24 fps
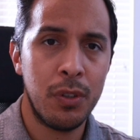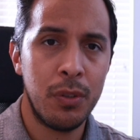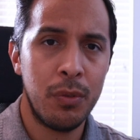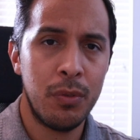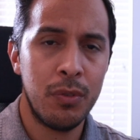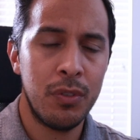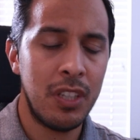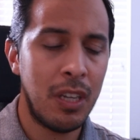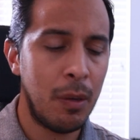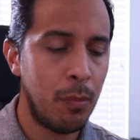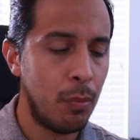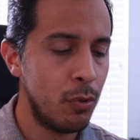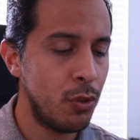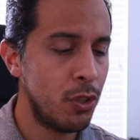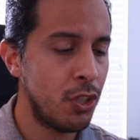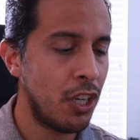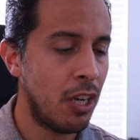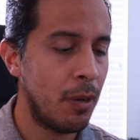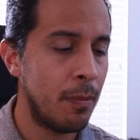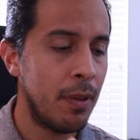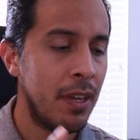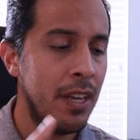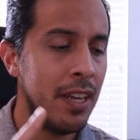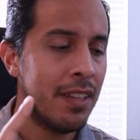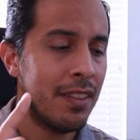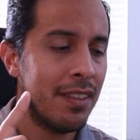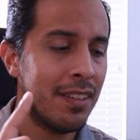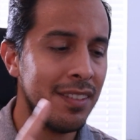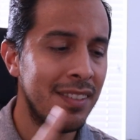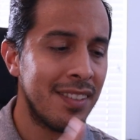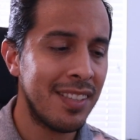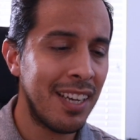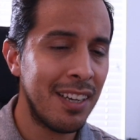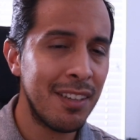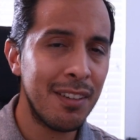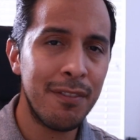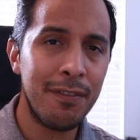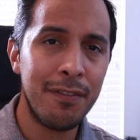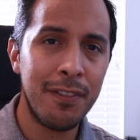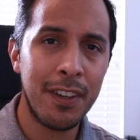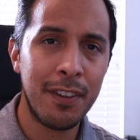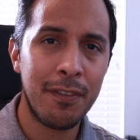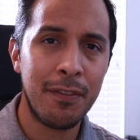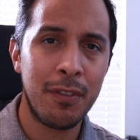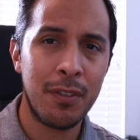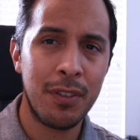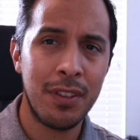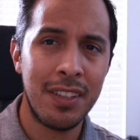little double jump, the sound
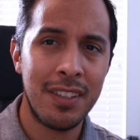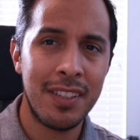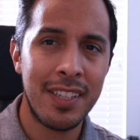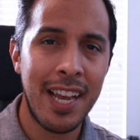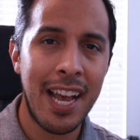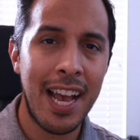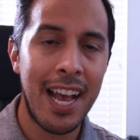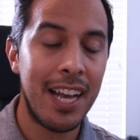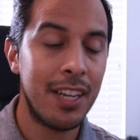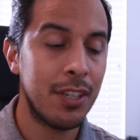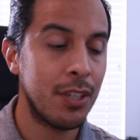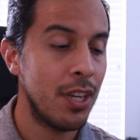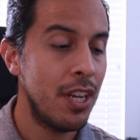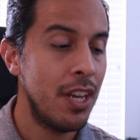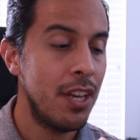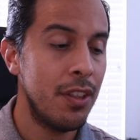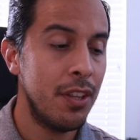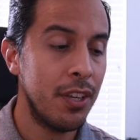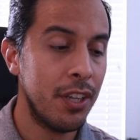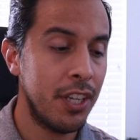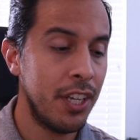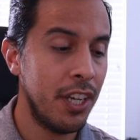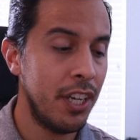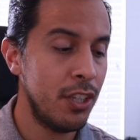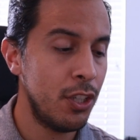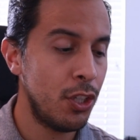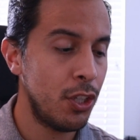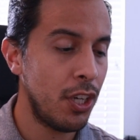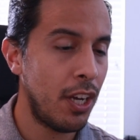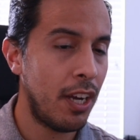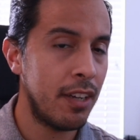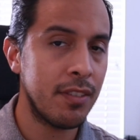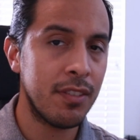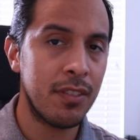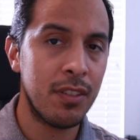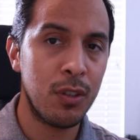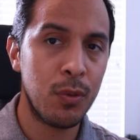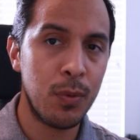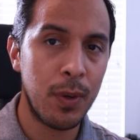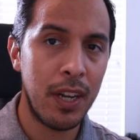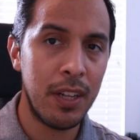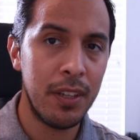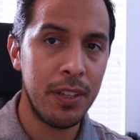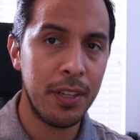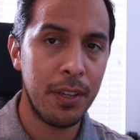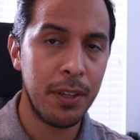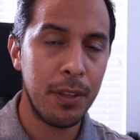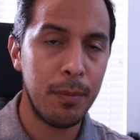effect for the dash, the gunshots, the
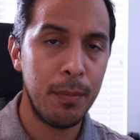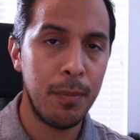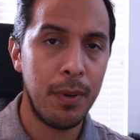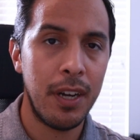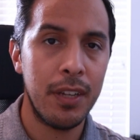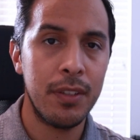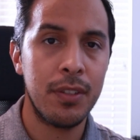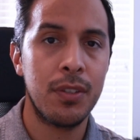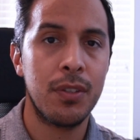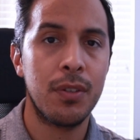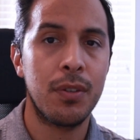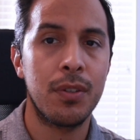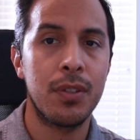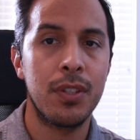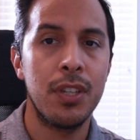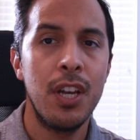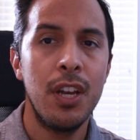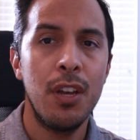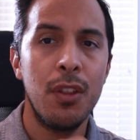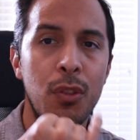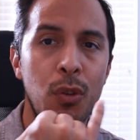growling of the monsters,